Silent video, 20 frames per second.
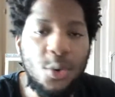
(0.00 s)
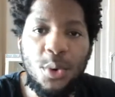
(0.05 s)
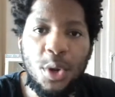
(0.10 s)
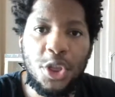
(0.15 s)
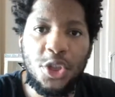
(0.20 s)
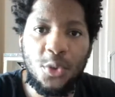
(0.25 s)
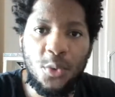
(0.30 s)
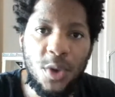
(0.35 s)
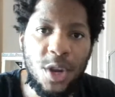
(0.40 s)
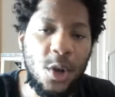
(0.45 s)
a
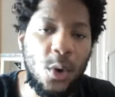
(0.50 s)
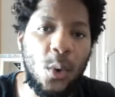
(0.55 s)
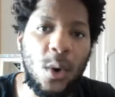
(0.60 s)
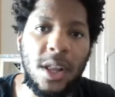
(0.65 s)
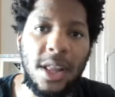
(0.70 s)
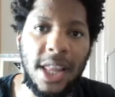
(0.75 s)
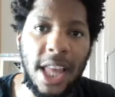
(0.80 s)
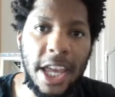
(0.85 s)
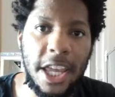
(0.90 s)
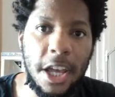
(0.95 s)
three or a
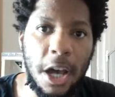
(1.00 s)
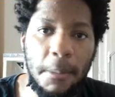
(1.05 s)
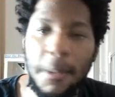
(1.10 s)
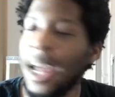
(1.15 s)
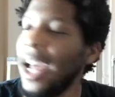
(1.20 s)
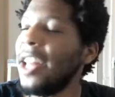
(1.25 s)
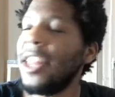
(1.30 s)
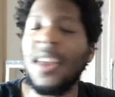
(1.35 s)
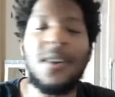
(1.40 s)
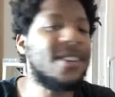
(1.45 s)
layup.
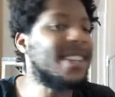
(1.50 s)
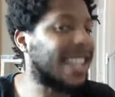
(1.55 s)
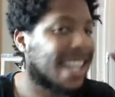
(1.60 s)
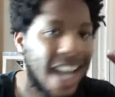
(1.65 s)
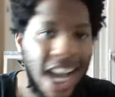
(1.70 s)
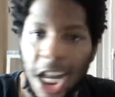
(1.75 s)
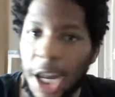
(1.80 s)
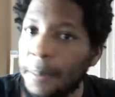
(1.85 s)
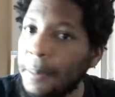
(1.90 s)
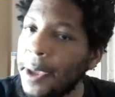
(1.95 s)
There's
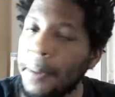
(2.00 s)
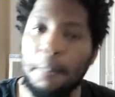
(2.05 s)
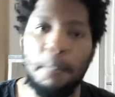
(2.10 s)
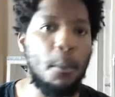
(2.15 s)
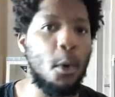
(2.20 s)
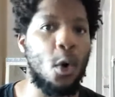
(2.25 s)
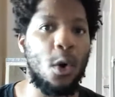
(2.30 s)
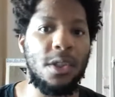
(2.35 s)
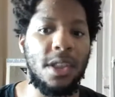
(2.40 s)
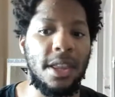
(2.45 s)
got to be
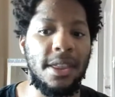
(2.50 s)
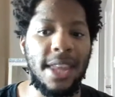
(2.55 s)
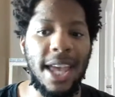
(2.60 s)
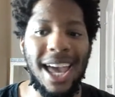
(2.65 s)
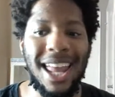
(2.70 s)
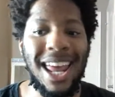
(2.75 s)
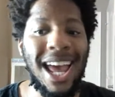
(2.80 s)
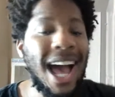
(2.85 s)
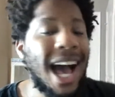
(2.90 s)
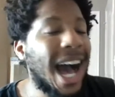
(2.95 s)
more than that.